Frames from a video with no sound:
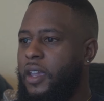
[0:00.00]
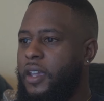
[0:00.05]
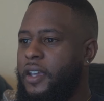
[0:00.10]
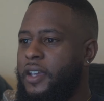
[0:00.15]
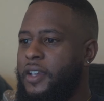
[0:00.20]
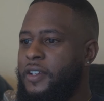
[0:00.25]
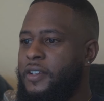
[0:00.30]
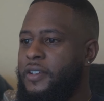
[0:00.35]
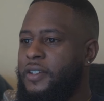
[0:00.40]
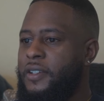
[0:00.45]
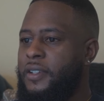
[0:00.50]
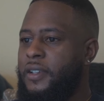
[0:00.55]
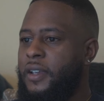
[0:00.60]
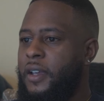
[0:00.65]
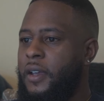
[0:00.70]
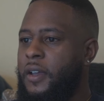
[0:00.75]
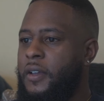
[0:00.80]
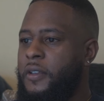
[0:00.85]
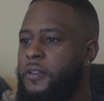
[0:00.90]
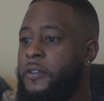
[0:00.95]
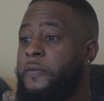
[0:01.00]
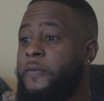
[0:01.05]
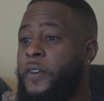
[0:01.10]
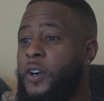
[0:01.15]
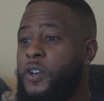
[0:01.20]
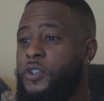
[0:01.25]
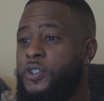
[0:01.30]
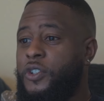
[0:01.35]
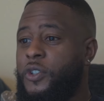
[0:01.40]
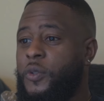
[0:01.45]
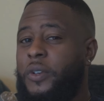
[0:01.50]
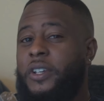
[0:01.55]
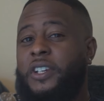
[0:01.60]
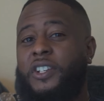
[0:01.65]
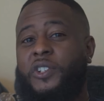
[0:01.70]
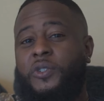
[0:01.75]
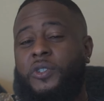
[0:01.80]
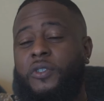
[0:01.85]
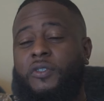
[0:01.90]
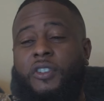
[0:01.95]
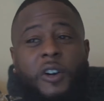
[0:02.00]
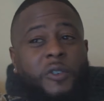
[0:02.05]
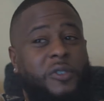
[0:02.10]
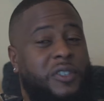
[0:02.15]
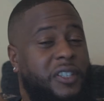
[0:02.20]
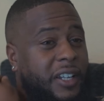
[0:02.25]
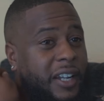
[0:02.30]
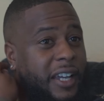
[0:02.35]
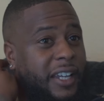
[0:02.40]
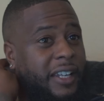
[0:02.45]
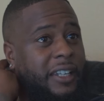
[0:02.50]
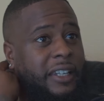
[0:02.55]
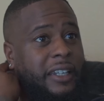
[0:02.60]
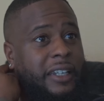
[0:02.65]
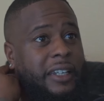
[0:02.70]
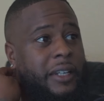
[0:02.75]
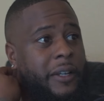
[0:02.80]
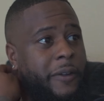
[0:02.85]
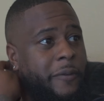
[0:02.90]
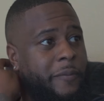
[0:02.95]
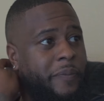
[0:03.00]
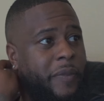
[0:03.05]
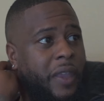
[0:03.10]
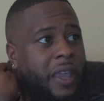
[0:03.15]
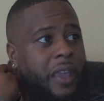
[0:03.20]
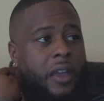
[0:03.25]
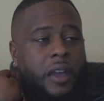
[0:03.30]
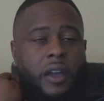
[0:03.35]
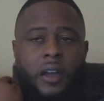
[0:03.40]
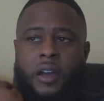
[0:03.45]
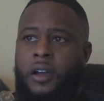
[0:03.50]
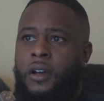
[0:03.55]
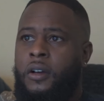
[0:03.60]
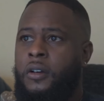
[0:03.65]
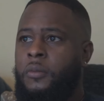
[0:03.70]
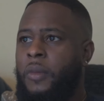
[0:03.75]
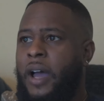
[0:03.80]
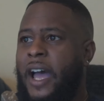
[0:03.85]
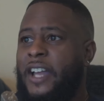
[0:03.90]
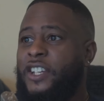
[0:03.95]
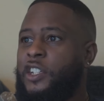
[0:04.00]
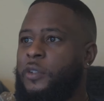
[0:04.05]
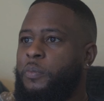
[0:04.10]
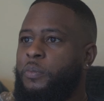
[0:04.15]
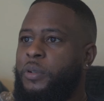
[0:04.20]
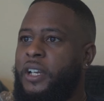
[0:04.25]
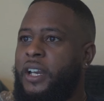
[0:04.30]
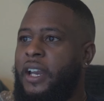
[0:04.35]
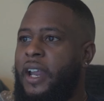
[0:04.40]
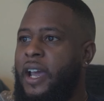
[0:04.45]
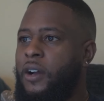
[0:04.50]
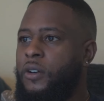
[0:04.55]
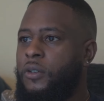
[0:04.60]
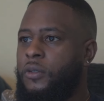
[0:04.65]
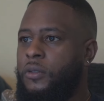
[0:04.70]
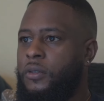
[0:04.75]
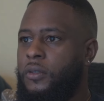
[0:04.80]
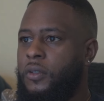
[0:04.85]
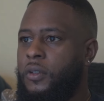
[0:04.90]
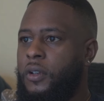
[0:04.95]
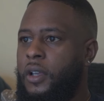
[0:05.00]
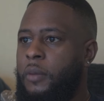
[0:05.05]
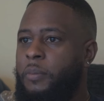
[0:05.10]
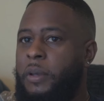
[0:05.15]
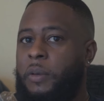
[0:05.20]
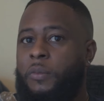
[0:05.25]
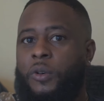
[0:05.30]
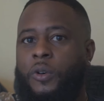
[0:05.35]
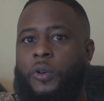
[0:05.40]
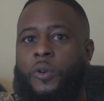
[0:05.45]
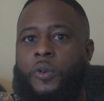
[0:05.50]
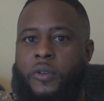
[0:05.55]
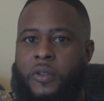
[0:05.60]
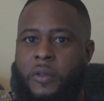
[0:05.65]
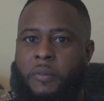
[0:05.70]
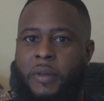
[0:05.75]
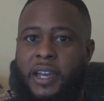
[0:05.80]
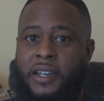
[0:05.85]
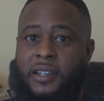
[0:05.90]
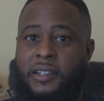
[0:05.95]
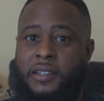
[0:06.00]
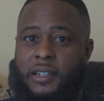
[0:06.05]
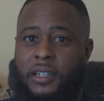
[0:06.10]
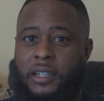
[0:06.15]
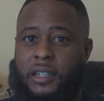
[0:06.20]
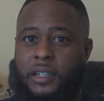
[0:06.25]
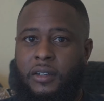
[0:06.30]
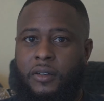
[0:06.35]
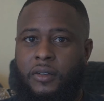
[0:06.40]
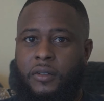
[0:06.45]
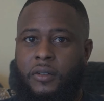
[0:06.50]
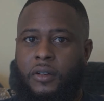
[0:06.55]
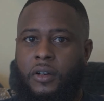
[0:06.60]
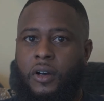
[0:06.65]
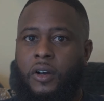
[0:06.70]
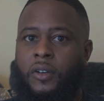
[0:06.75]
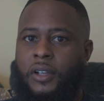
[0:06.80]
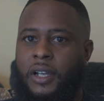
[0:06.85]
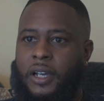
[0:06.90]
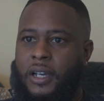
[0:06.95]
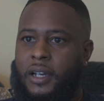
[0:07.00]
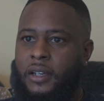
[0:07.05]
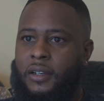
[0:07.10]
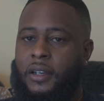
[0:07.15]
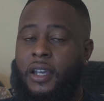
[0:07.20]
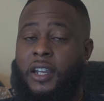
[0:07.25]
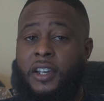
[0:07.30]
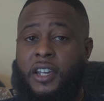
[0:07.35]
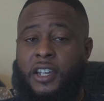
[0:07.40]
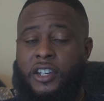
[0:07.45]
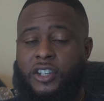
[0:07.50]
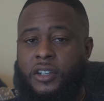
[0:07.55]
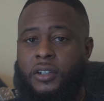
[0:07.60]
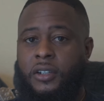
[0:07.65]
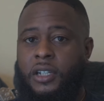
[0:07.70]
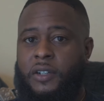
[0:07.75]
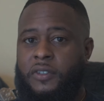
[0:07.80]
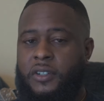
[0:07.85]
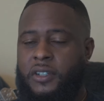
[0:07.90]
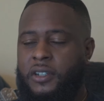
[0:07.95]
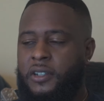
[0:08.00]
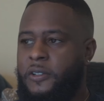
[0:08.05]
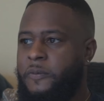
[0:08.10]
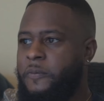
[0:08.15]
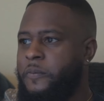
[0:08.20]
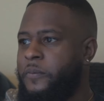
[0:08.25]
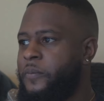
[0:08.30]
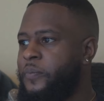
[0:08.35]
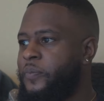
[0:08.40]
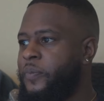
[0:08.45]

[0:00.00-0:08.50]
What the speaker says: is the first 3 issues of COSIGN I did, I just put it out and people could order the magazine online and it'd get delivered to them.